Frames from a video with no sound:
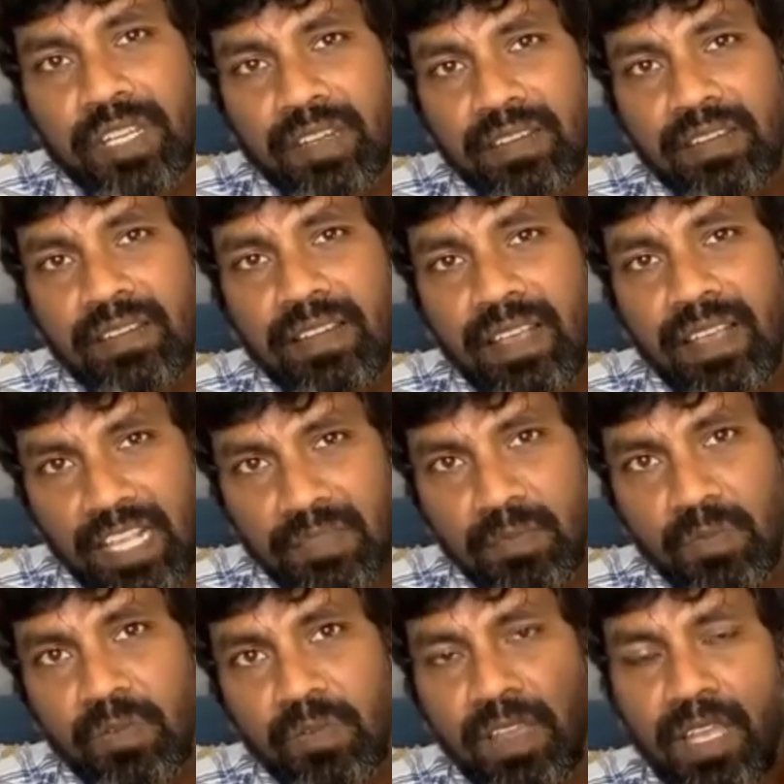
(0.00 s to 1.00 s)
your
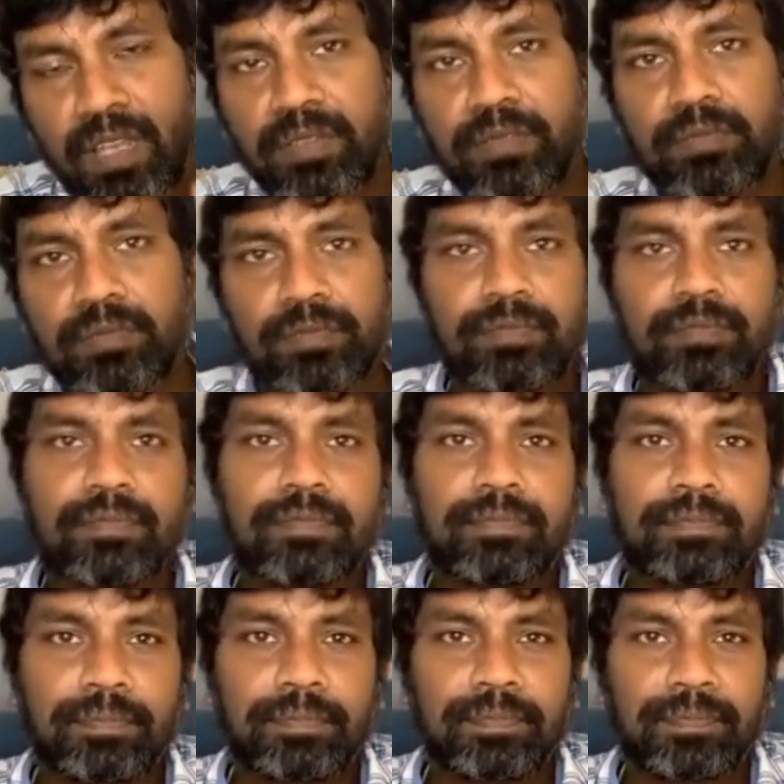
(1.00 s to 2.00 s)
position has more value.